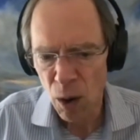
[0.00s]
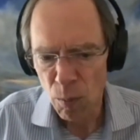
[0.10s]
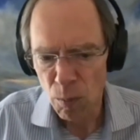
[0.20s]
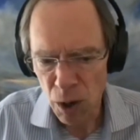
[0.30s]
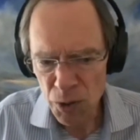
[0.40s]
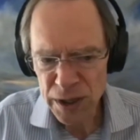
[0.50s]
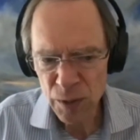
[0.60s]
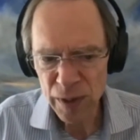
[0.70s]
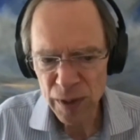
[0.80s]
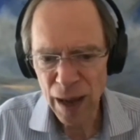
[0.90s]

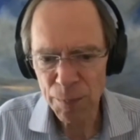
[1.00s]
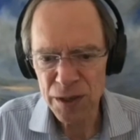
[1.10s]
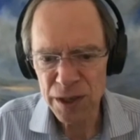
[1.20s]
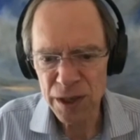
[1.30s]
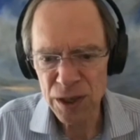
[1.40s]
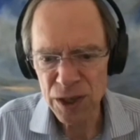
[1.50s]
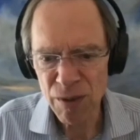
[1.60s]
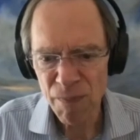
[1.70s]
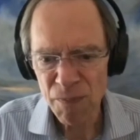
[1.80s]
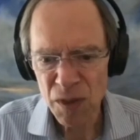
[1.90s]
Mostly what happens
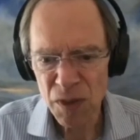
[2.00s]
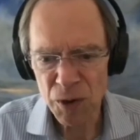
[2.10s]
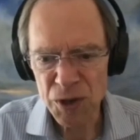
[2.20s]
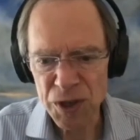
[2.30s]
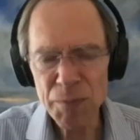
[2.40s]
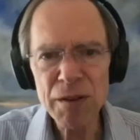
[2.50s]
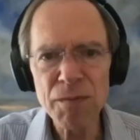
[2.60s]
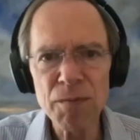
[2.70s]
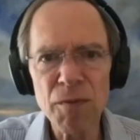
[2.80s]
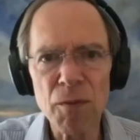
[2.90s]
is there's
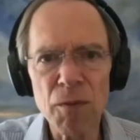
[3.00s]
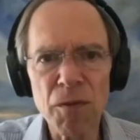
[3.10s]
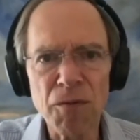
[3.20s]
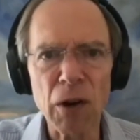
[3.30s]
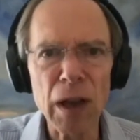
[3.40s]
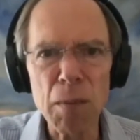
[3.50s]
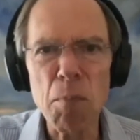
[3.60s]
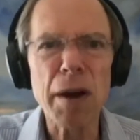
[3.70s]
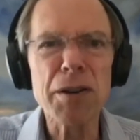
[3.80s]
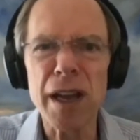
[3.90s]
something fairly
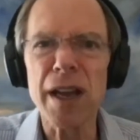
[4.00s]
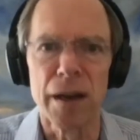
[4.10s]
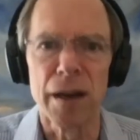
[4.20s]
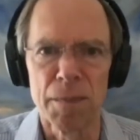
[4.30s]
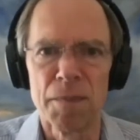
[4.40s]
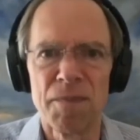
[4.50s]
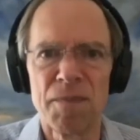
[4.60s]
mundane.